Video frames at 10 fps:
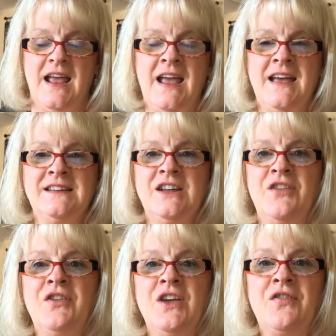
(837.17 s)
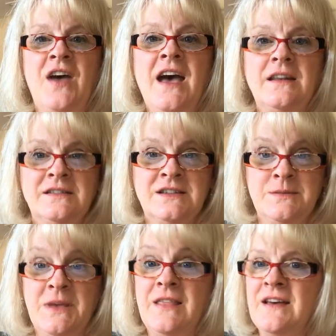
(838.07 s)
And I think that,
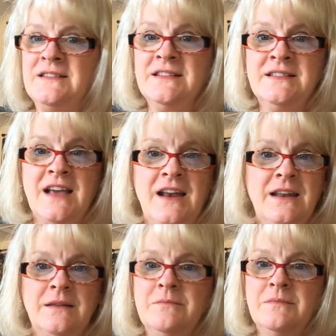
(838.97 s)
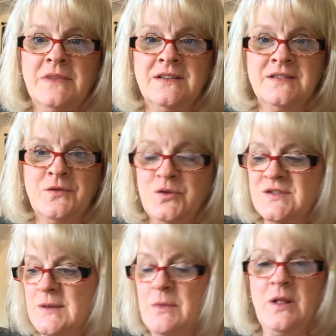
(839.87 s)
to me, that's exciting because, of
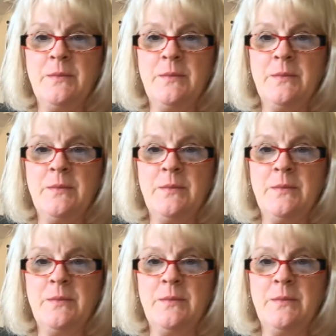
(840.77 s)
course, I'm all